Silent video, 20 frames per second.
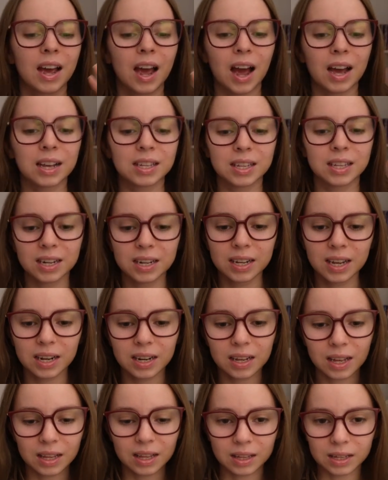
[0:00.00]
I did
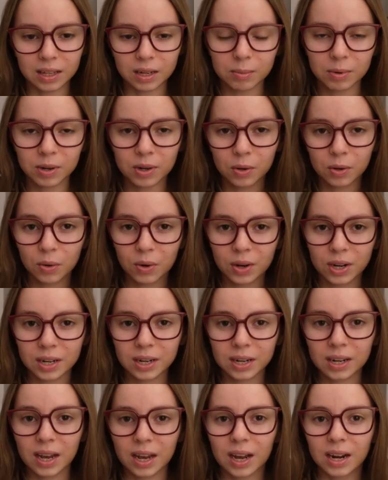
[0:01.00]
get a little bit annoyed
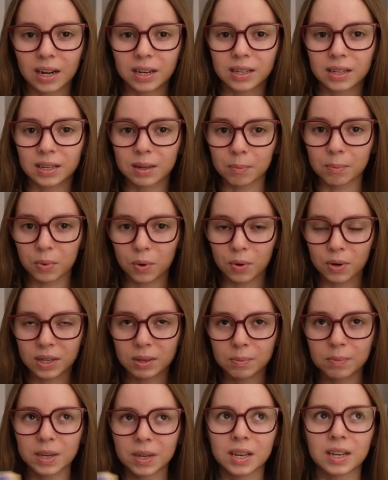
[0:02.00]
at some
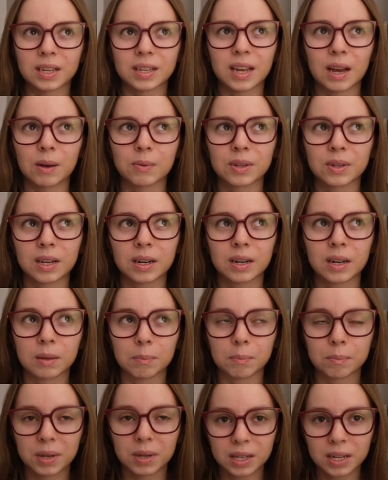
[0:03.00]
point because I was getting a
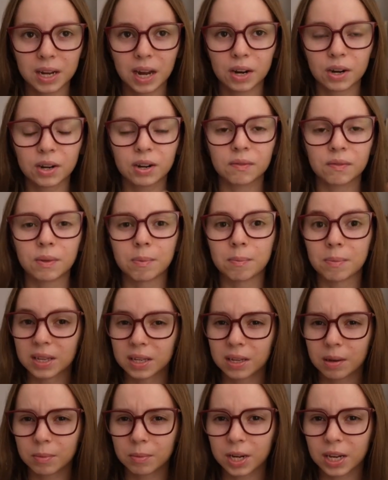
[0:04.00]
bit tired of the
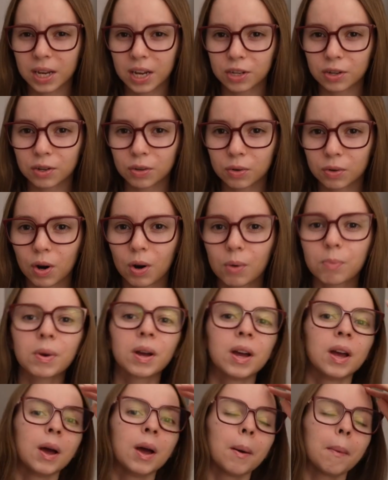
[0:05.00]
miscommunication trope,
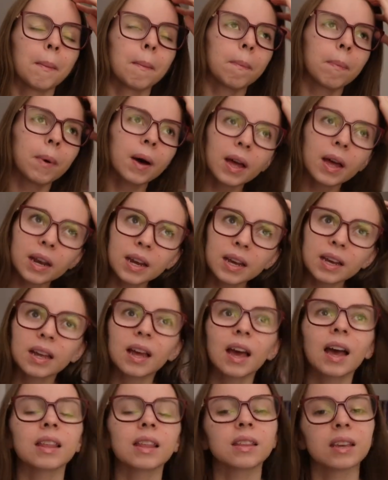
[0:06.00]
but
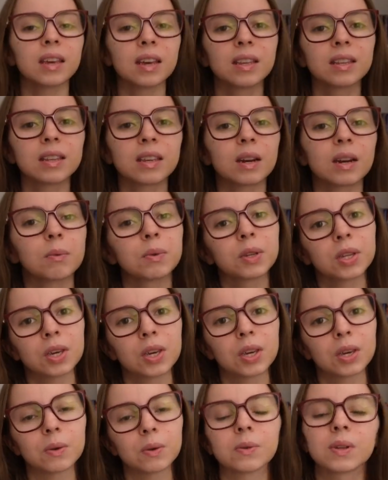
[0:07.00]
at the end it was
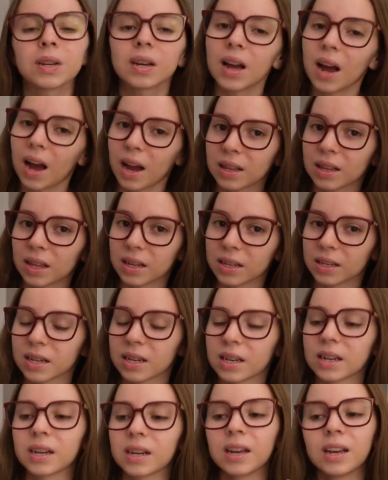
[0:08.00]
cute. I liked
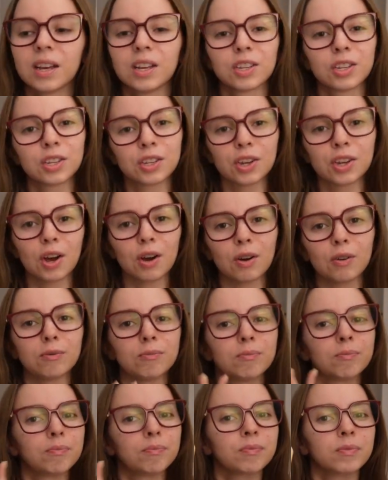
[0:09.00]
it.
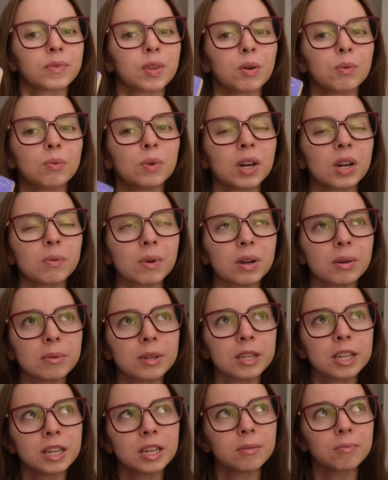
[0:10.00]
So would I
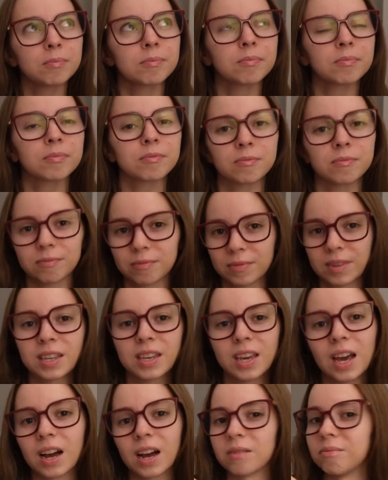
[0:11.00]
recommend it?
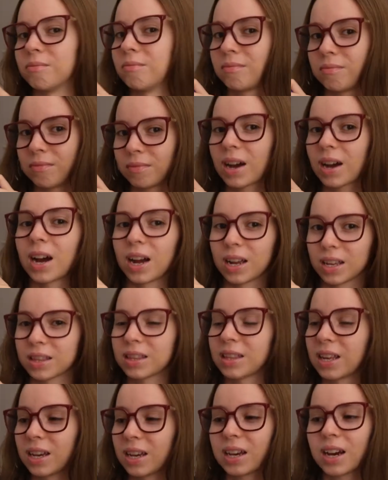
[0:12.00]
Yeah, I
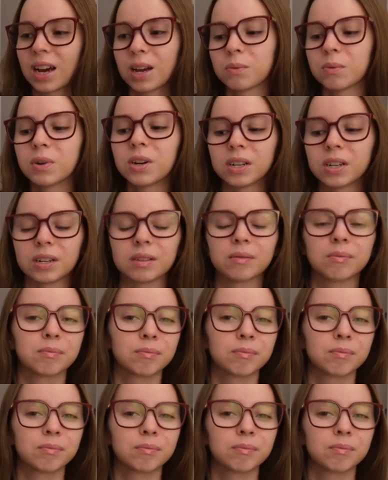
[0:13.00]
think I would.